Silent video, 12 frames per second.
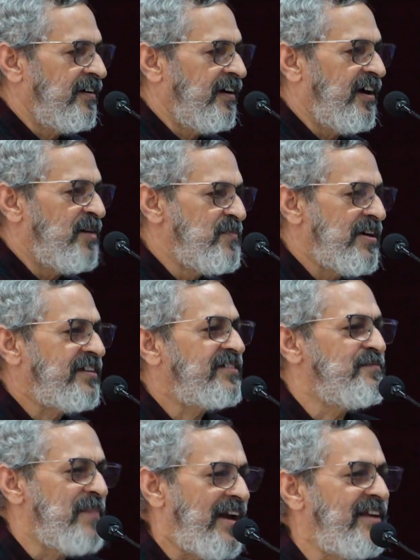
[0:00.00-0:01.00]
Government is
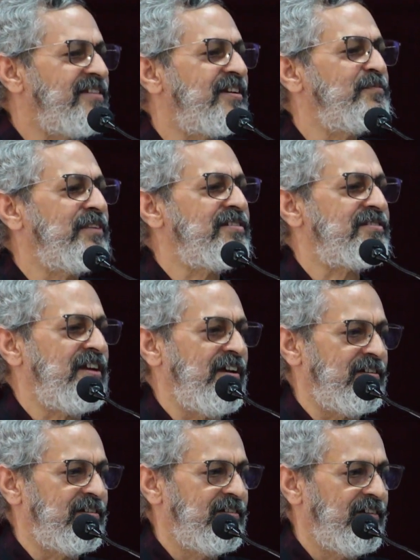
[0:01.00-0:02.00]
a manager of the
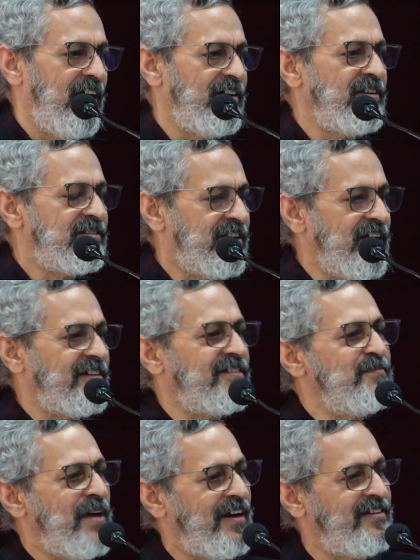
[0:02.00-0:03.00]
state, and the state is
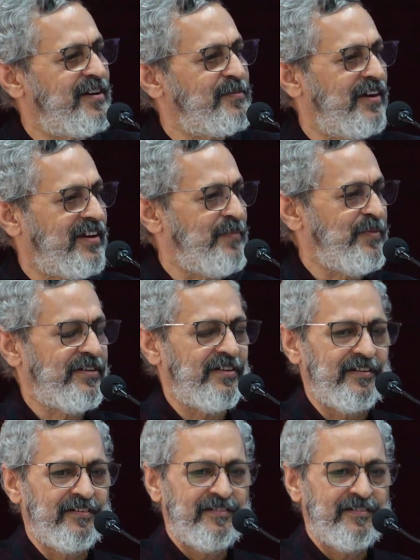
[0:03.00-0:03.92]
the manager of the capital.